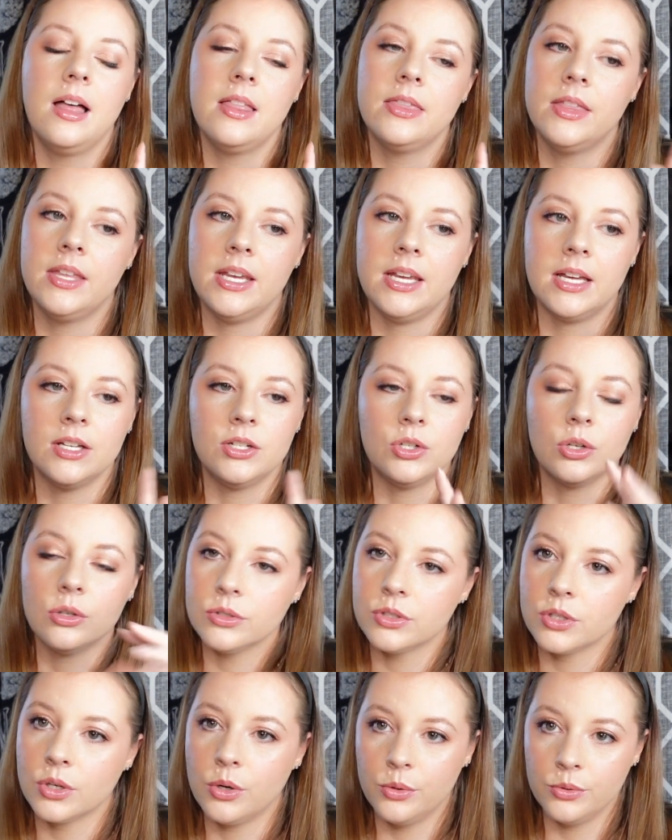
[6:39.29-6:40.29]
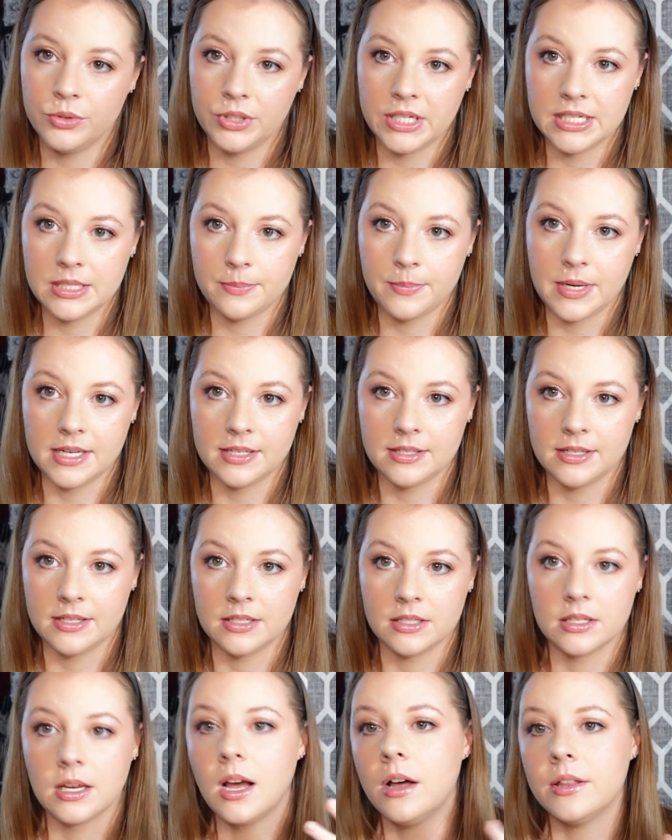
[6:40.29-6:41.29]
the adults only
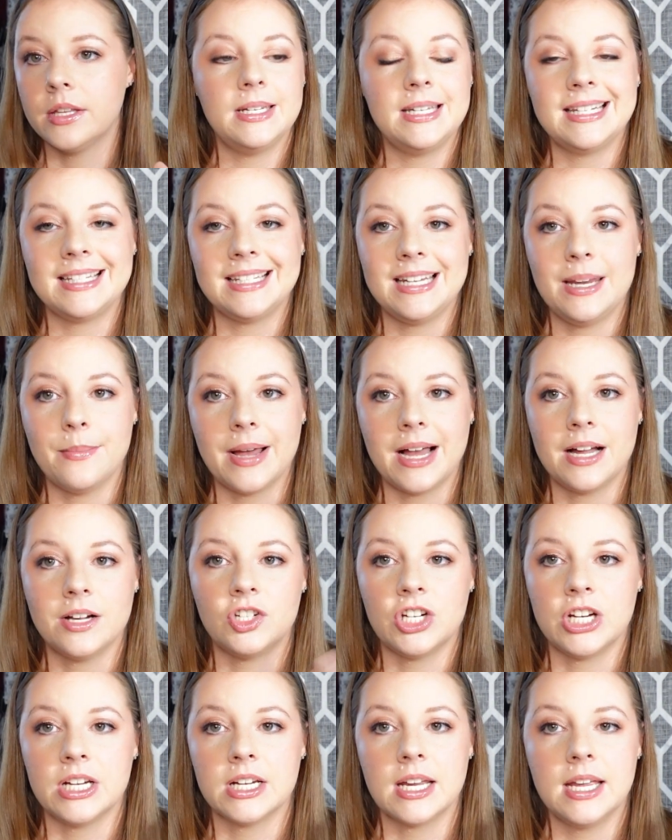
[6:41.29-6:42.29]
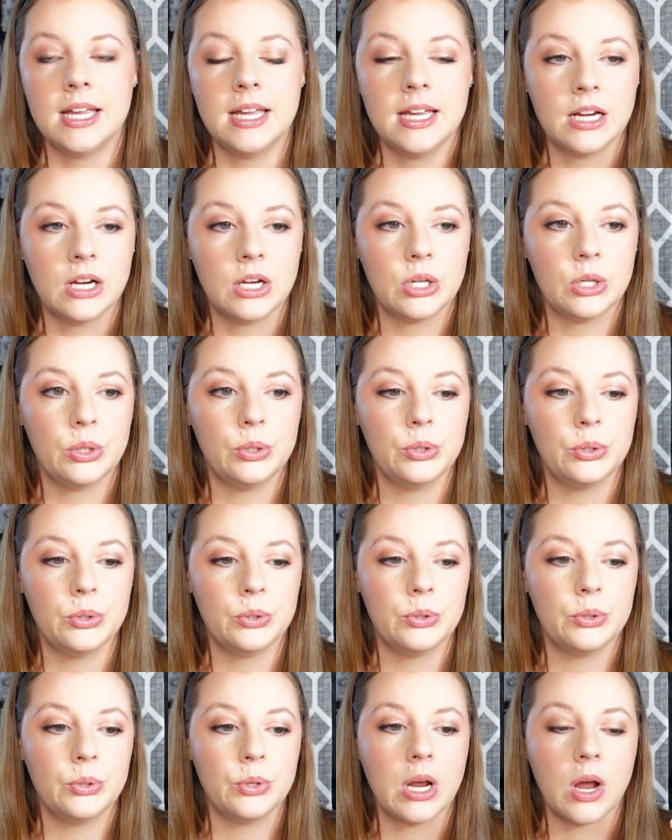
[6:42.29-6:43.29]
spaces on the Disney Magic
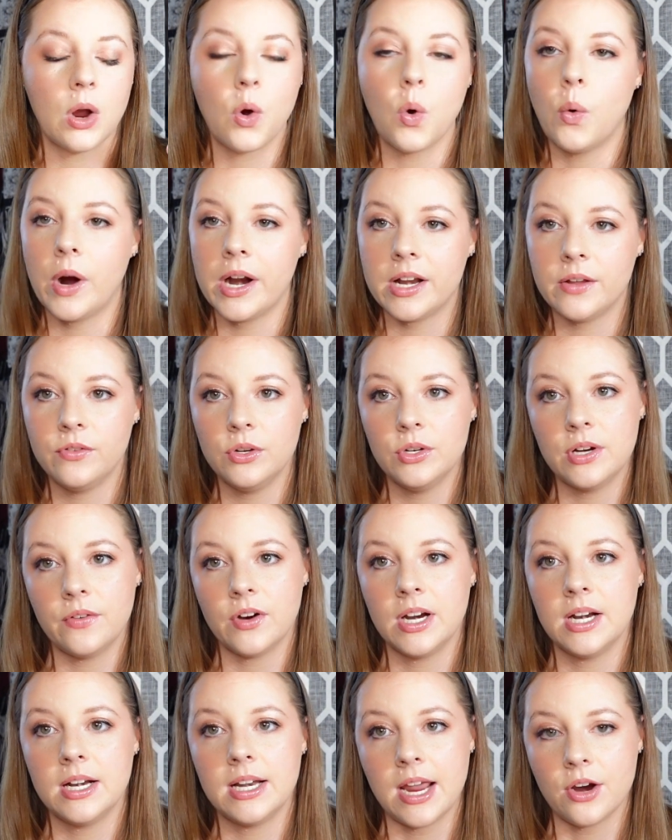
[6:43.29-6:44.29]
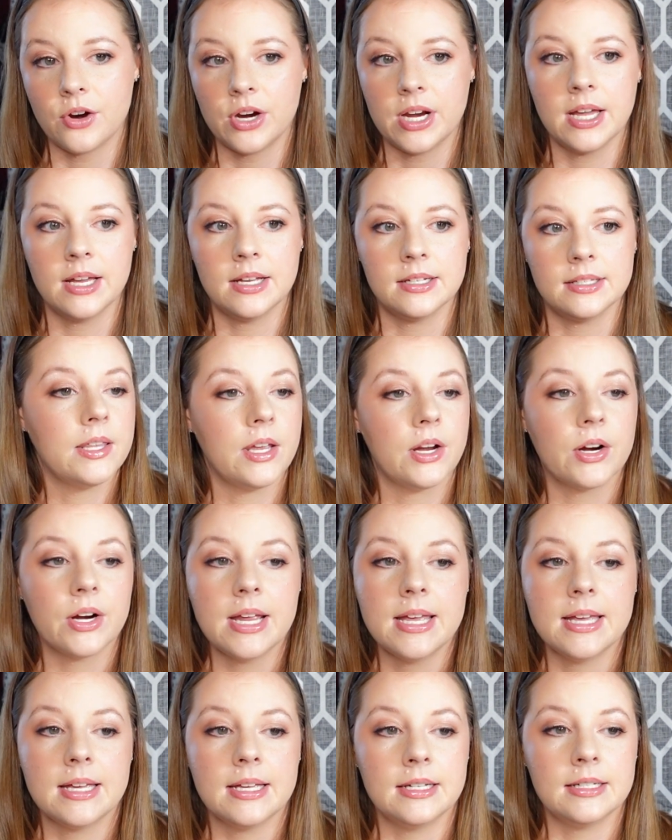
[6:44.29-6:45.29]
include quite a few different areas. There
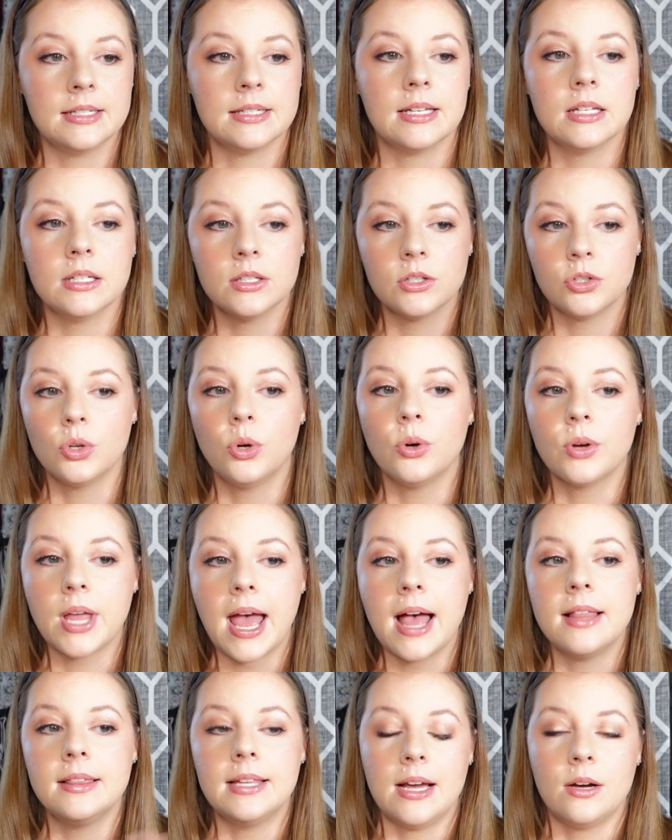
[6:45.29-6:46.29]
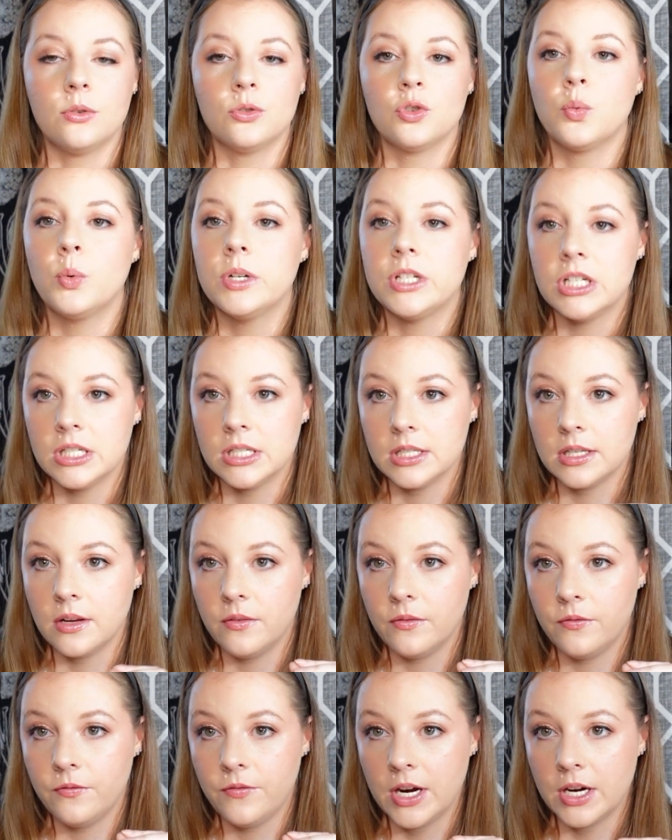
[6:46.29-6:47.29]
is Soul Cat Lounge, which is
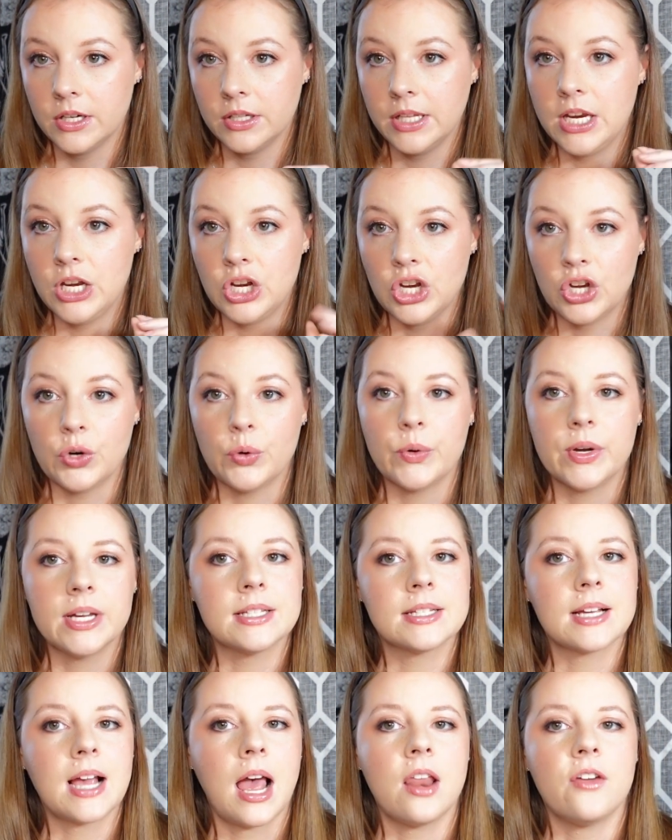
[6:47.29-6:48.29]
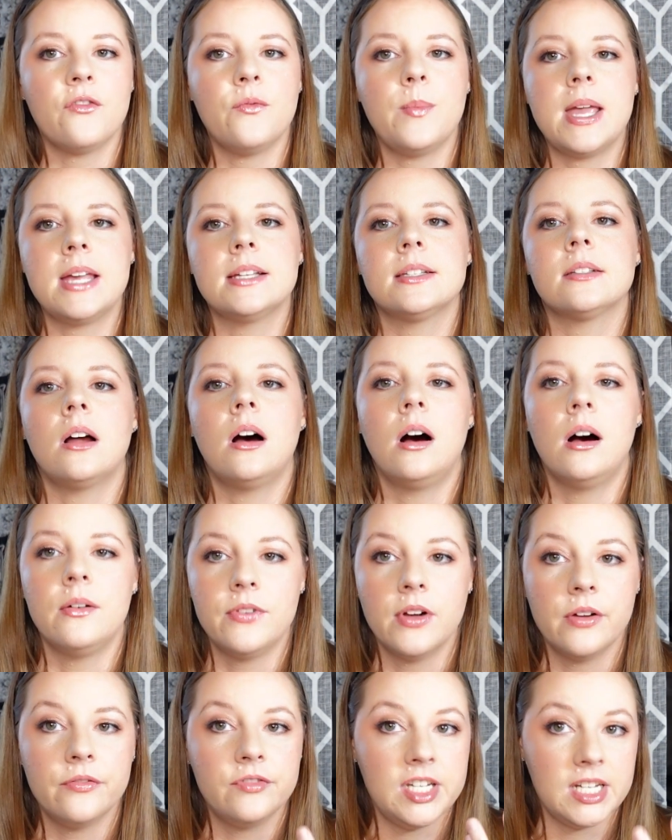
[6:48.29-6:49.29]
fairly new. It's kind of based
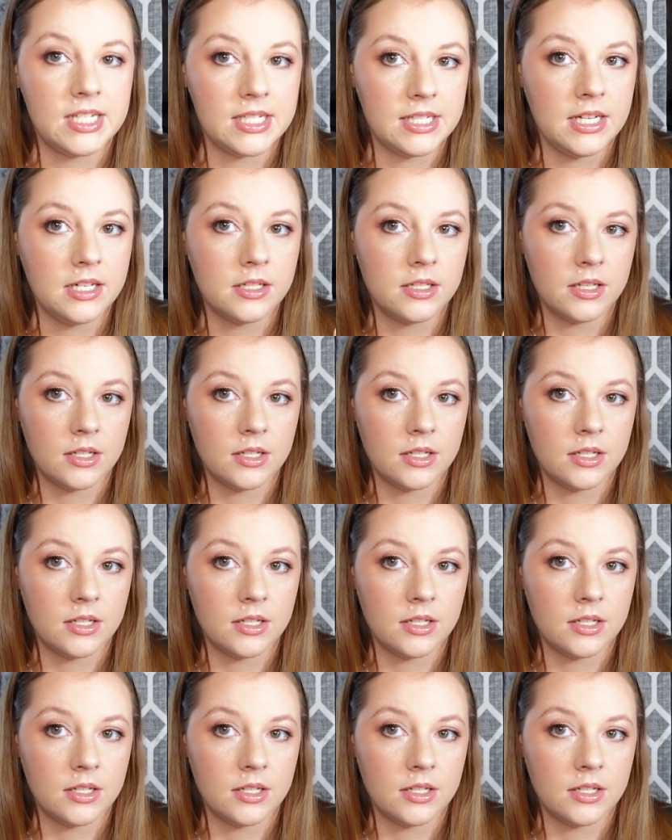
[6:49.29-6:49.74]
off of Disney's